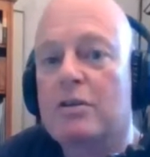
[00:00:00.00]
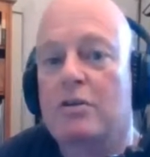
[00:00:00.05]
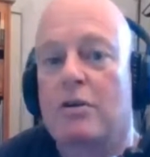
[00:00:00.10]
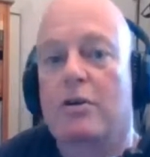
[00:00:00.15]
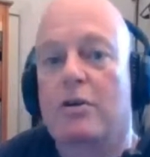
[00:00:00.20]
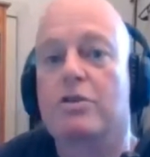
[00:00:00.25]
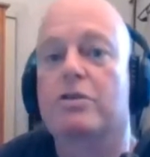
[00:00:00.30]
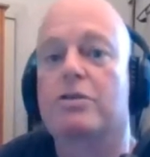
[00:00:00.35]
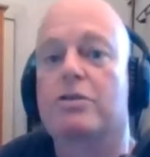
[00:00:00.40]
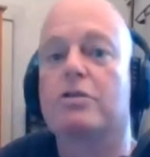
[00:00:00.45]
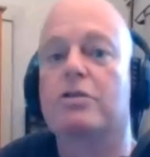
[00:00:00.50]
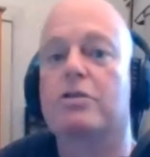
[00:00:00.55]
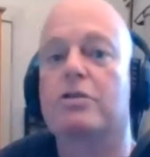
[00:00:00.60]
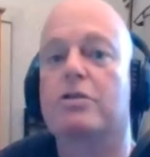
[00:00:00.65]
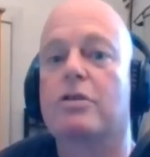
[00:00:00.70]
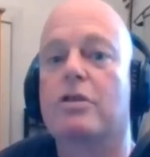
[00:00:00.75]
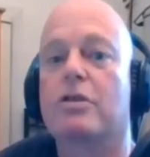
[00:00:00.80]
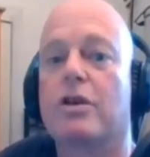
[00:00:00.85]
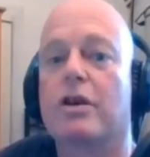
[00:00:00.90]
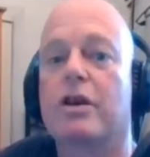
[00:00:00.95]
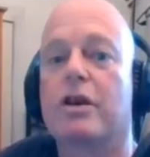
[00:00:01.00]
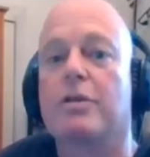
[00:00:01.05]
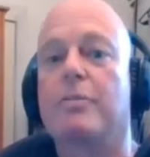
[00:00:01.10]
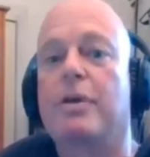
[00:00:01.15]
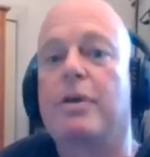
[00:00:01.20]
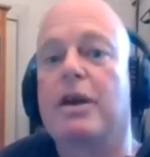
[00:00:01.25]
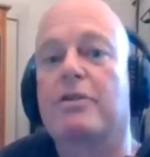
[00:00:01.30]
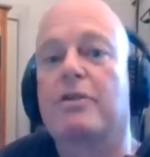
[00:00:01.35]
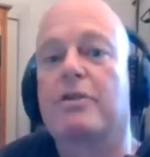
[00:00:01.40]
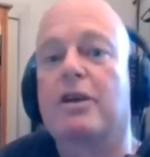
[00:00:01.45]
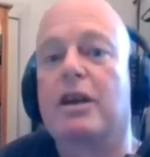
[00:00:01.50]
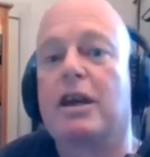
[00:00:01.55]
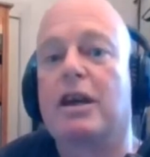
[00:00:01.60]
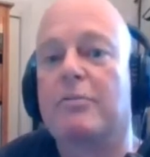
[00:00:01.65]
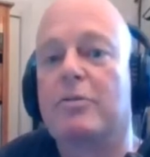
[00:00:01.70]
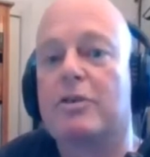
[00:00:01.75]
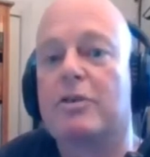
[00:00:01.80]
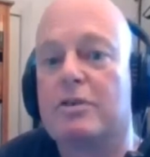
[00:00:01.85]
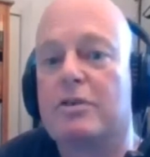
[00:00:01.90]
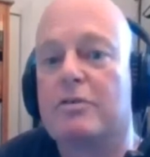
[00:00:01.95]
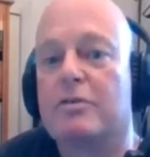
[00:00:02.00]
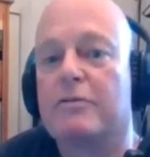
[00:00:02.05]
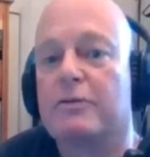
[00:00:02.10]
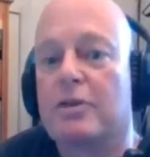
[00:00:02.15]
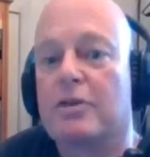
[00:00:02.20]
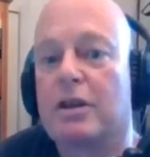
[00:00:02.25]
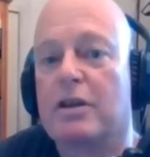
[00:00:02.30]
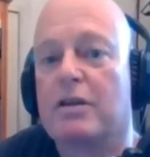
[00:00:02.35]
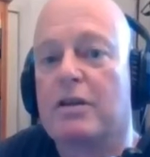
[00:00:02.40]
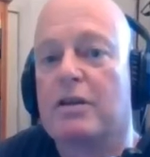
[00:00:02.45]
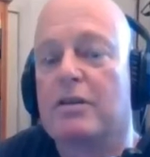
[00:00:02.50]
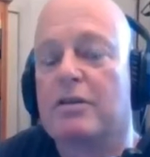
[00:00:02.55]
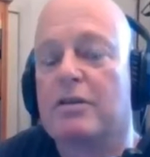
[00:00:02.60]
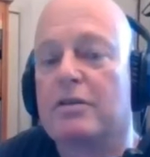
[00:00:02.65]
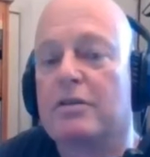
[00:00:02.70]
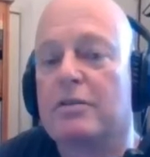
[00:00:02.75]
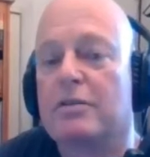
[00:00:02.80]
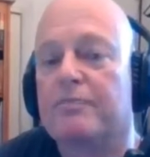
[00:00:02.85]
I used to ocean kayak back in the day myself, and